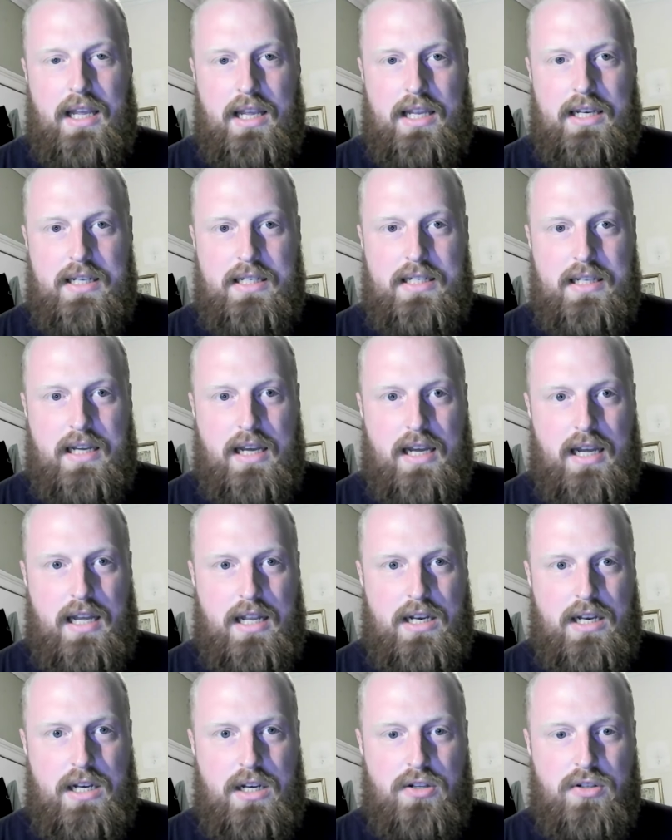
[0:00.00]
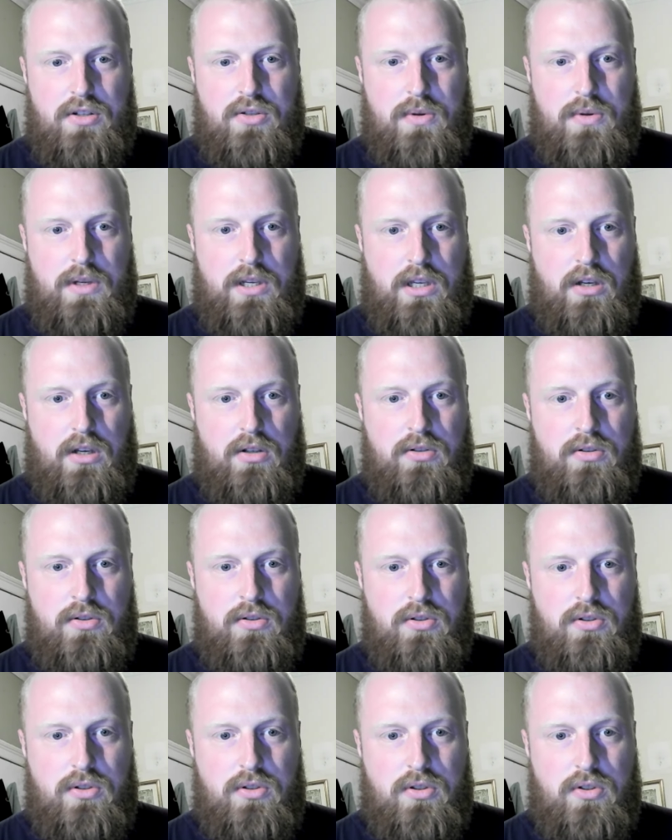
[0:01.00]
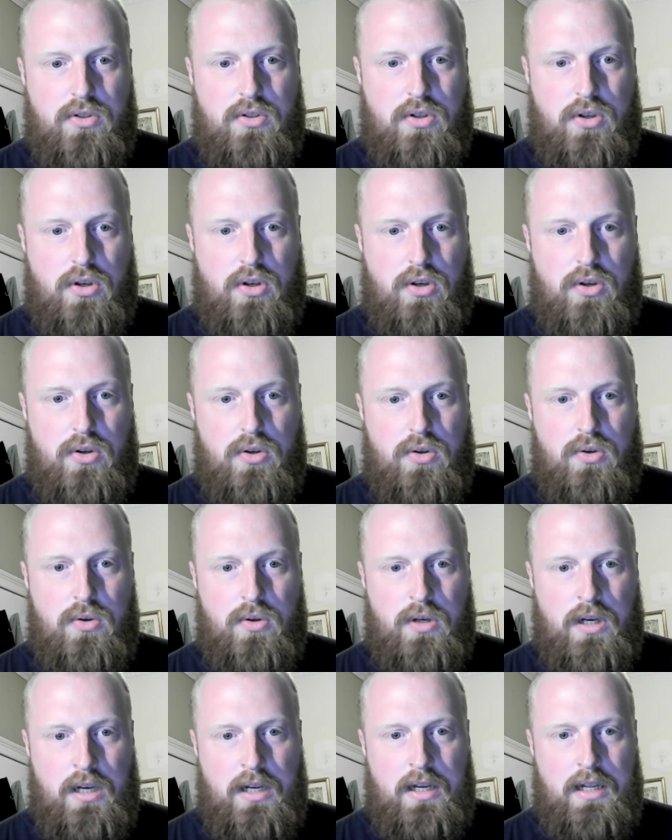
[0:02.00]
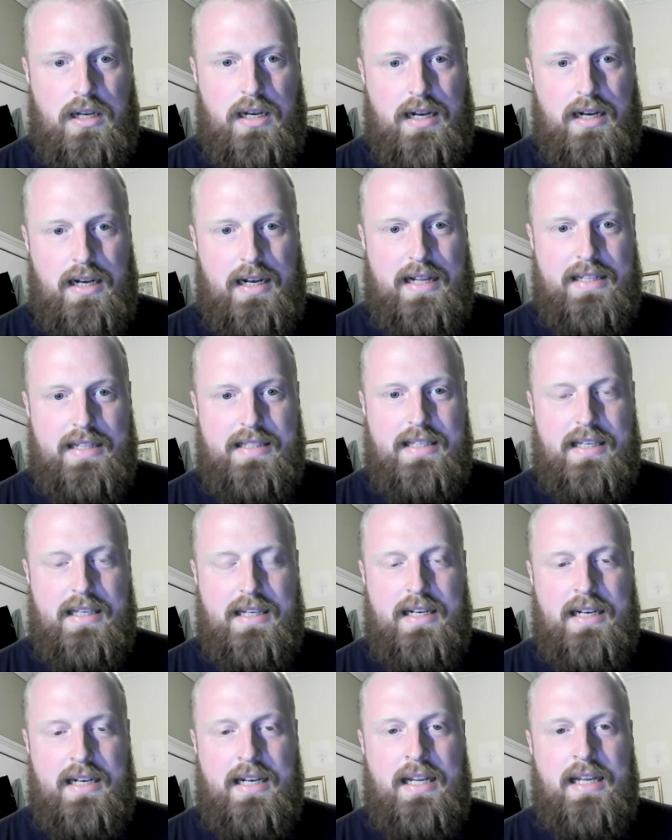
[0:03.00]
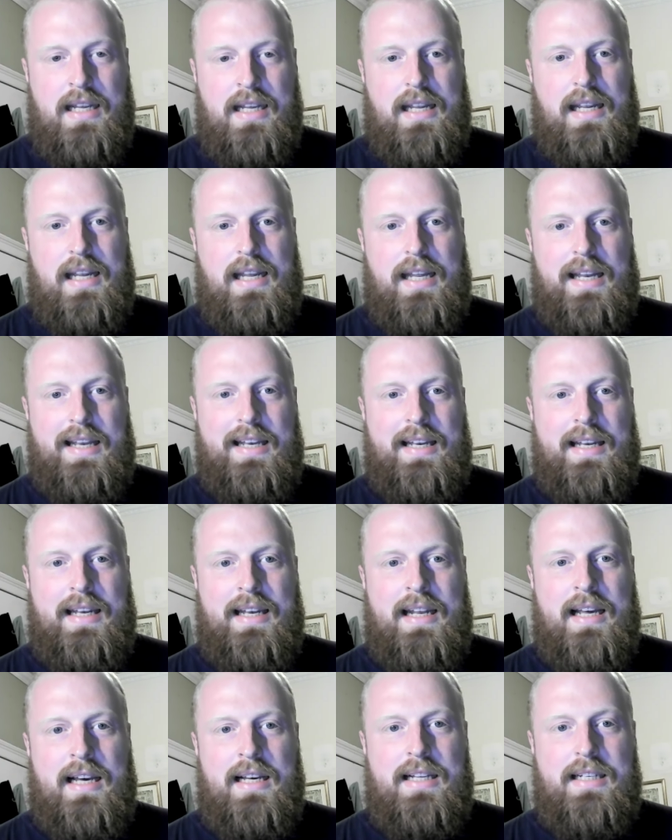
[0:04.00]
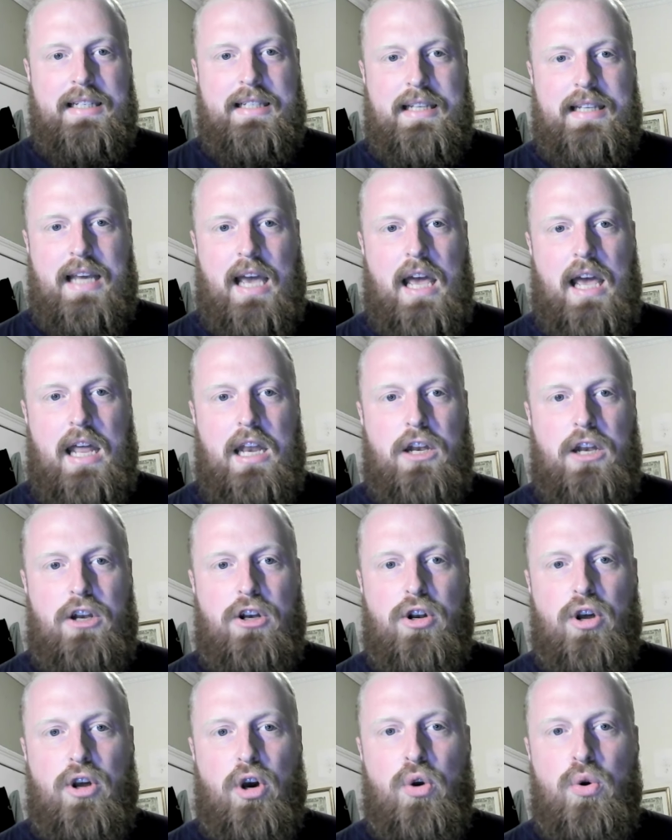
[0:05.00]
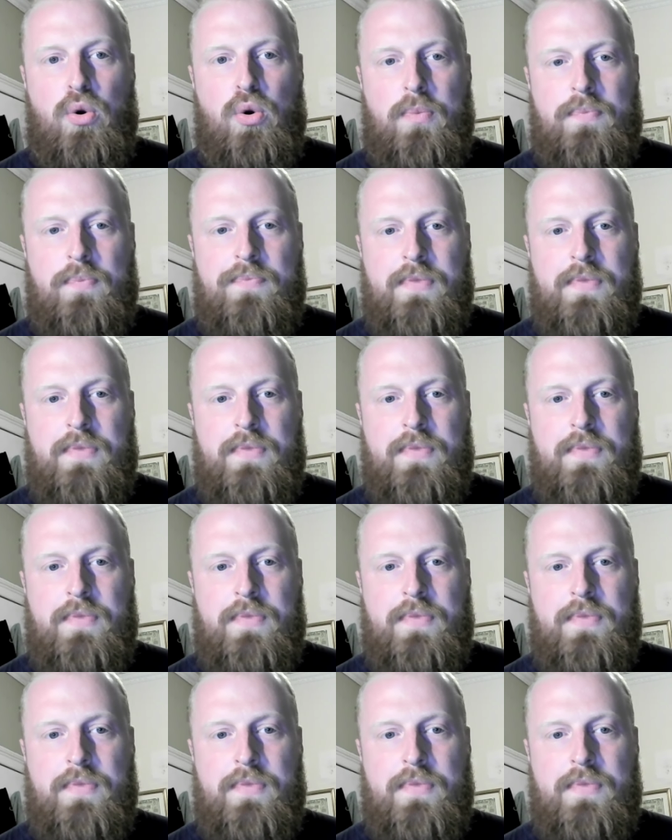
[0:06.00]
intend, so it goes to Latin intendo,